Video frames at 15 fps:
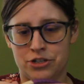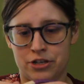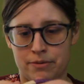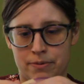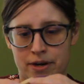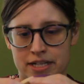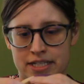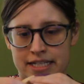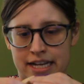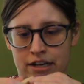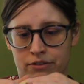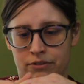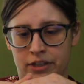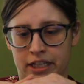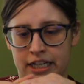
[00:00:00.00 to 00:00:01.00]
sure to press
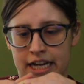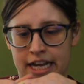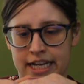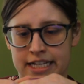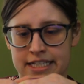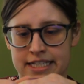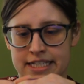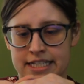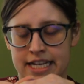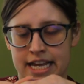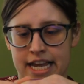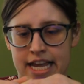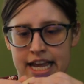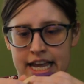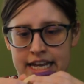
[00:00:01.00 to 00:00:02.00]
down really nice
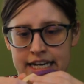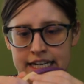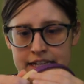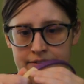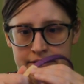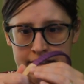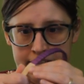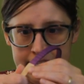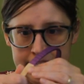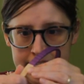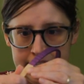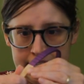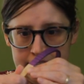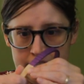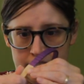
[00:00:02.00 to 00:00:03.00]
and
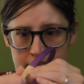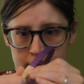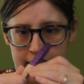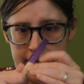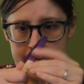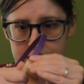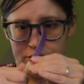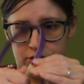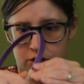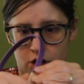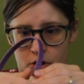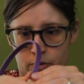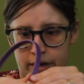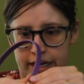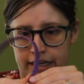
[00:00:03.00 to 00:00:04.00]
evenly as you're
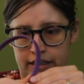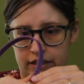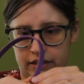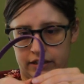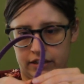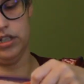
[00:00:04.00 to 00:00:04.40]
going.